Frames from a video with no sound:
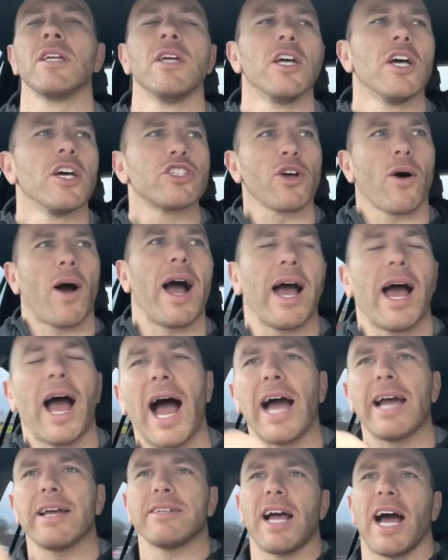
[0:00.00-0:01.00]
So
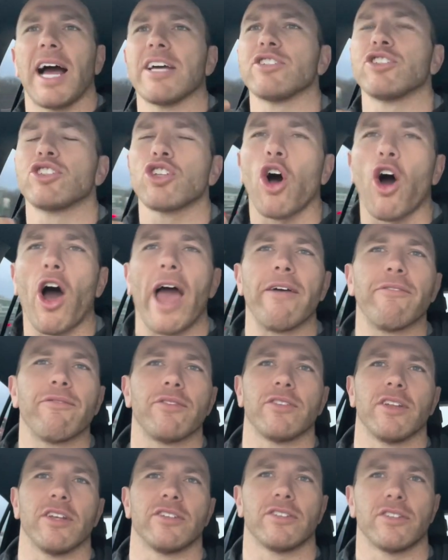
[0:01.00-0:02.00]
I saw
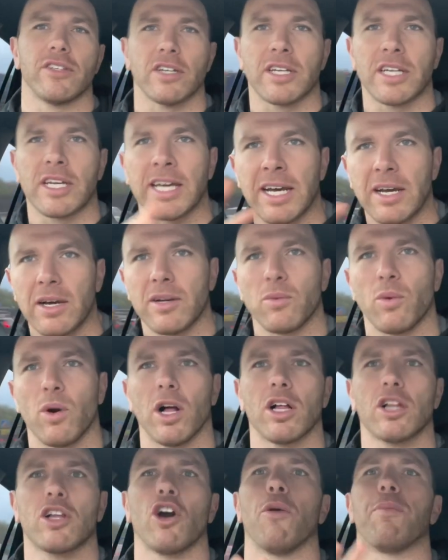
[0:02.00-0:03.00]
there's the
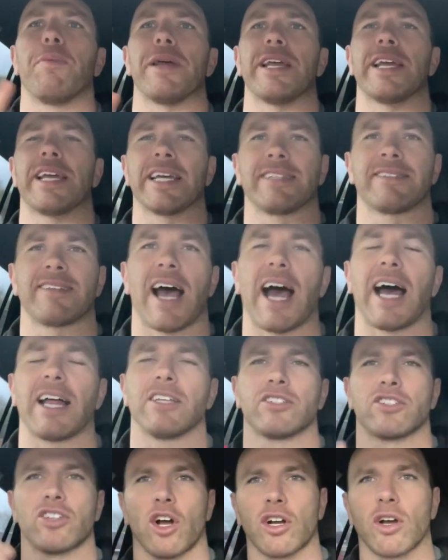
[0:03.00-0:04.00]
World Cup in Qatar, the
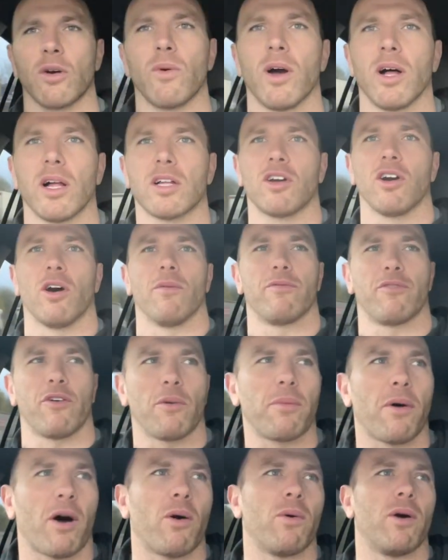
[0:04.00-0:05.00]
Soccer World Cup,
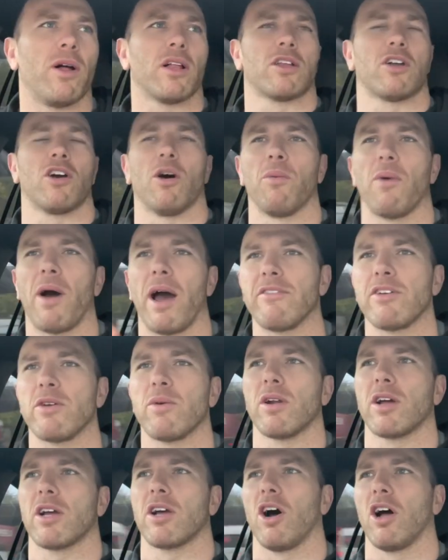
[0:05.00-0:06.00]
Football World Cup, whatever you
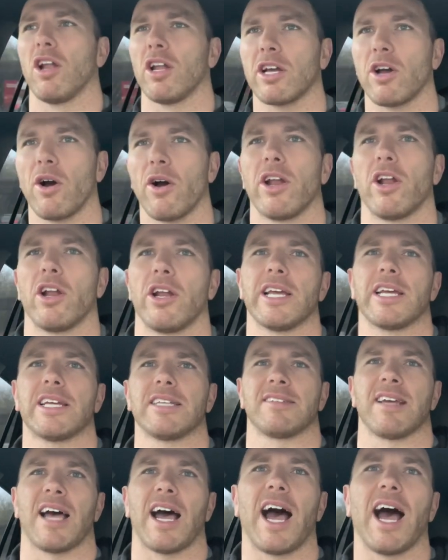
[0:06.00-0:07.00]
want to call it, going on in
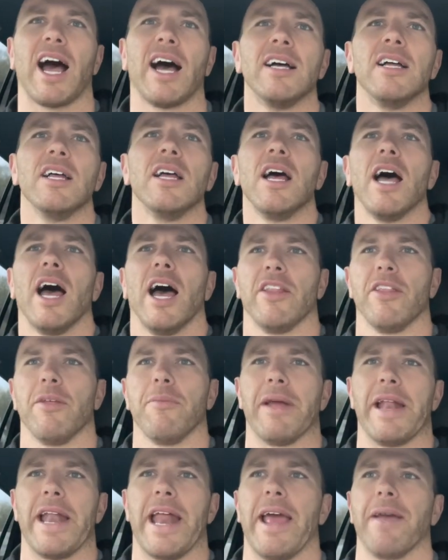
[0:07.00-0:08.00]
Qatar at the
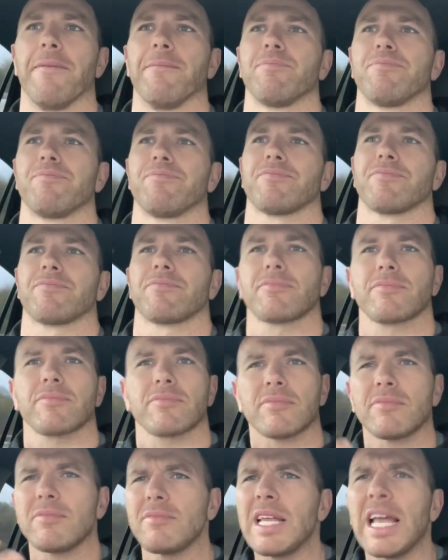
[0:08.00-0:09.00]
minute.
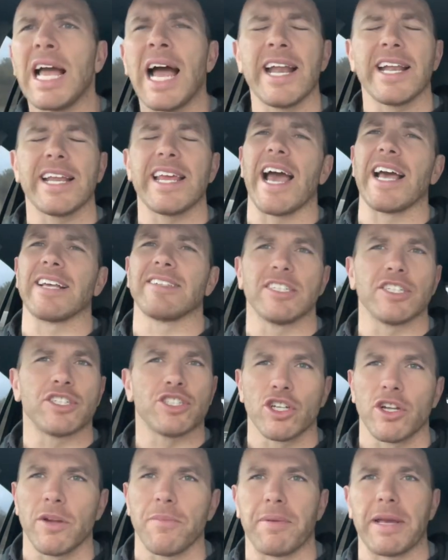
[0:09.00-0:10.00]
And yes, it
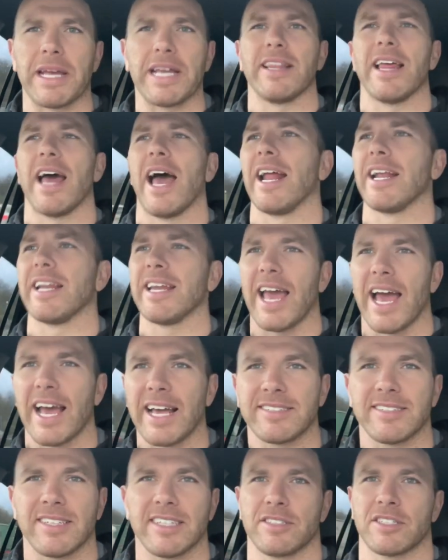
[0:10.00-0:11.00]
shouldn't be there. And
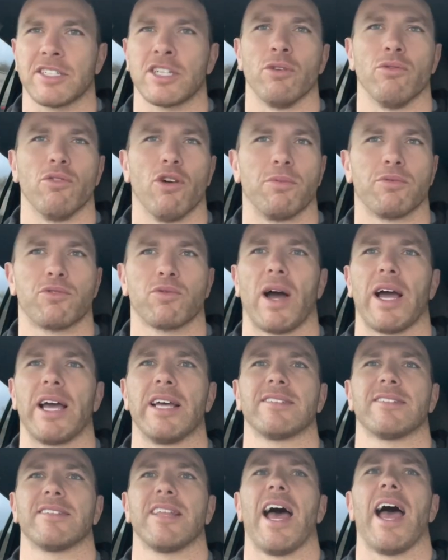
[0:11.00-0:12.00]
yes, it's corrupt why
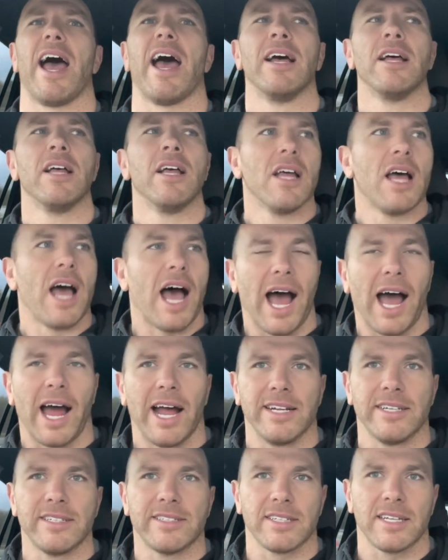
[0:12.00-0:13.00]
it's there.
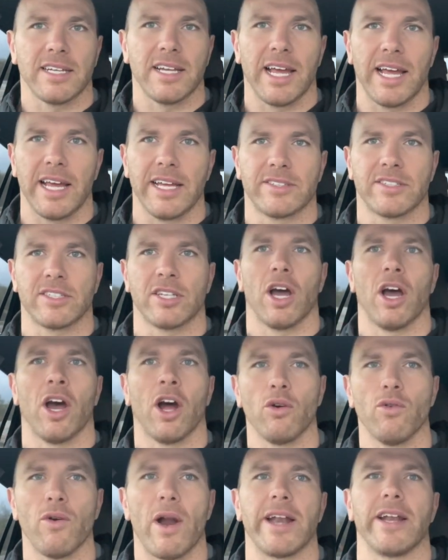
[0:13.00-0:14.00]
And it's
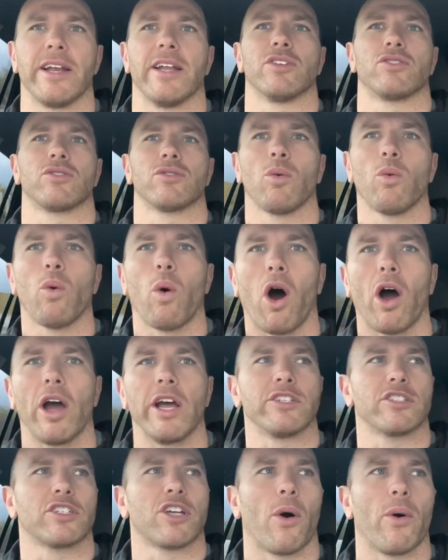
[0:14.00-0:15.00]
horrendous what
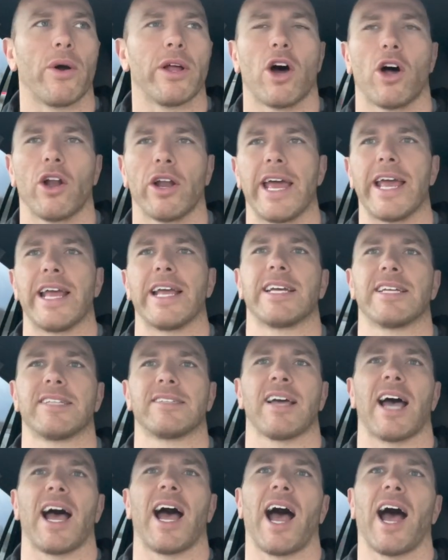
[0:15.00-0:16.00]
is going on in
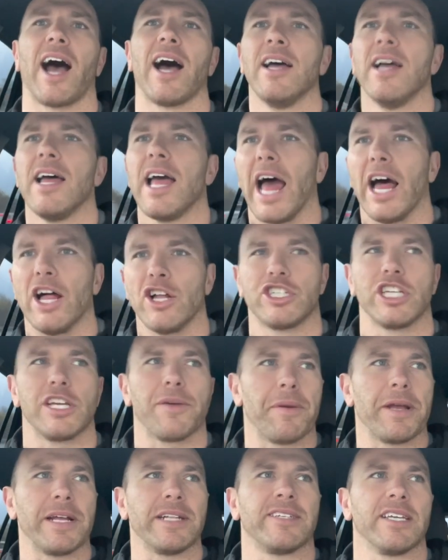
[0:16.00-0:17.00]
Qatar.
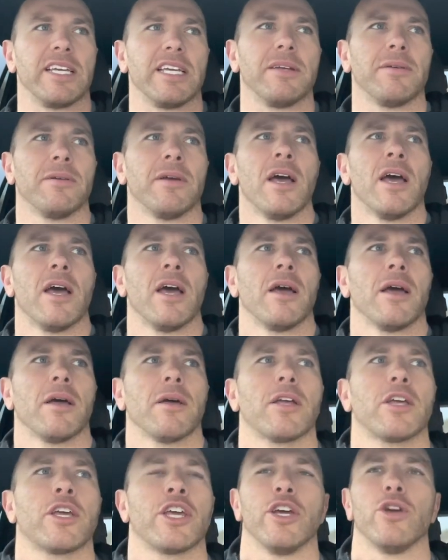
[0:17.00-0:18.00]

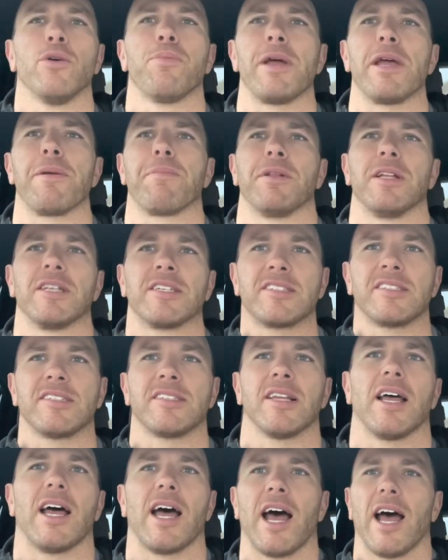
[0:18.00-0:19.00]
LGBTQ people
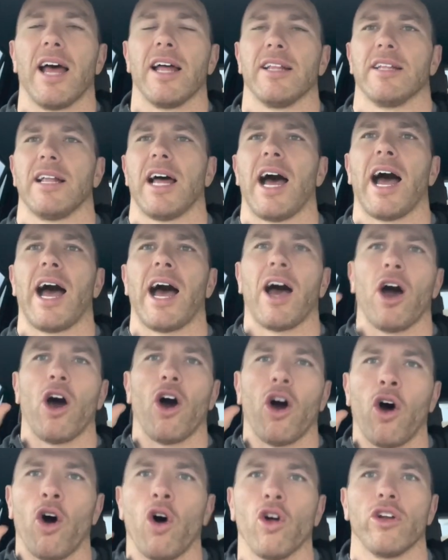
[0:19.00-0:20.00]
are
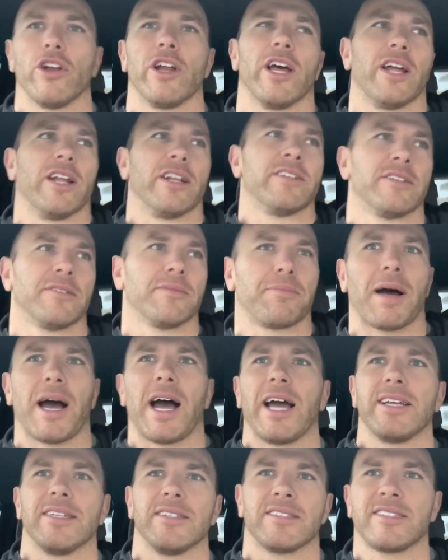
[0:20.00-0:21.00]
hunted
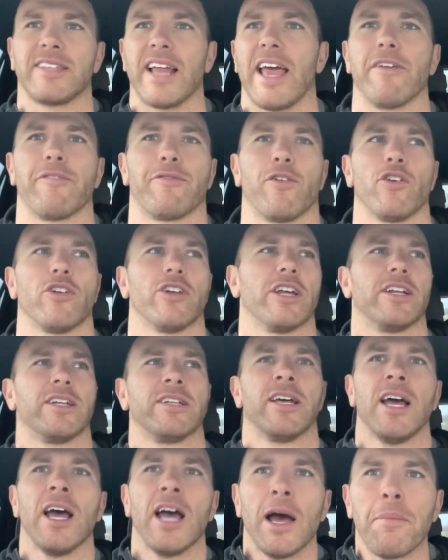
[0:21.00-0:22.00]
by state-funded
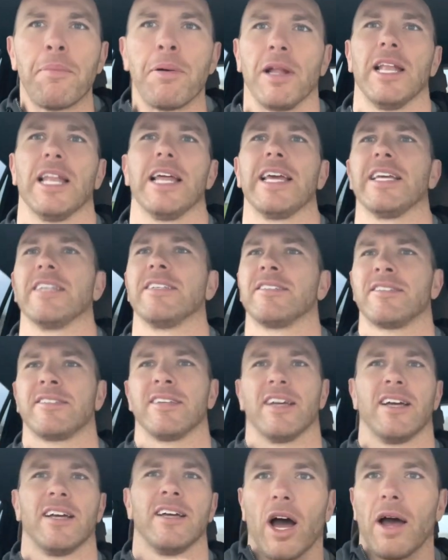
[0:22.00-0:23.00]
police
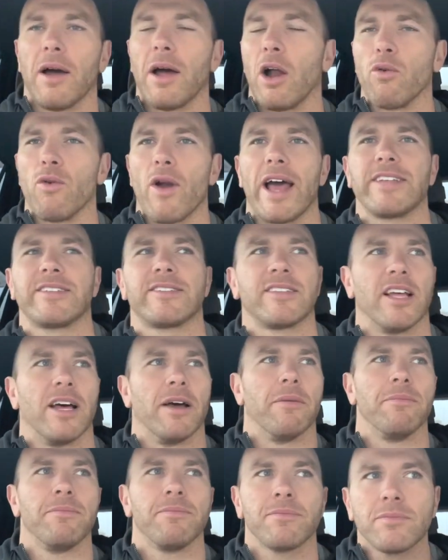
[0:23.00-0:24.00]
to arrest
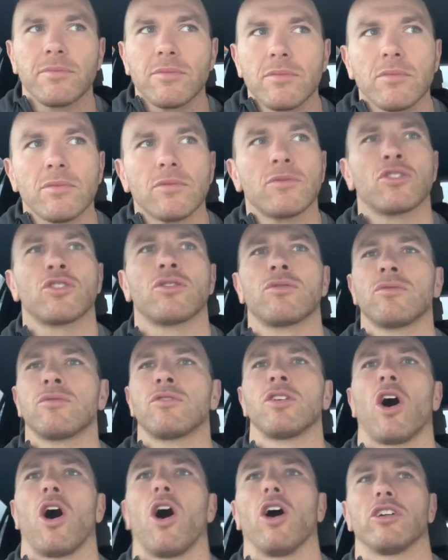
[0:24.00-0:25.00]
them,
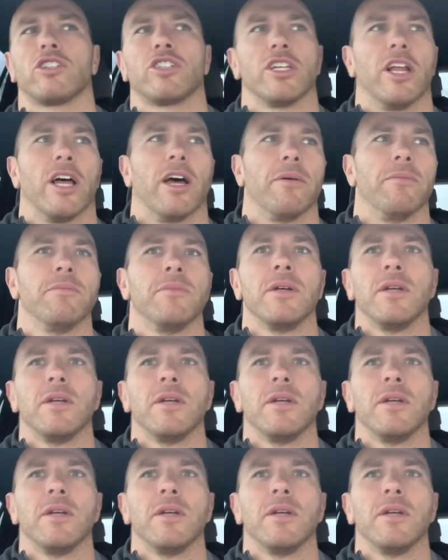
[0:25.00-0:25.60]
torture them.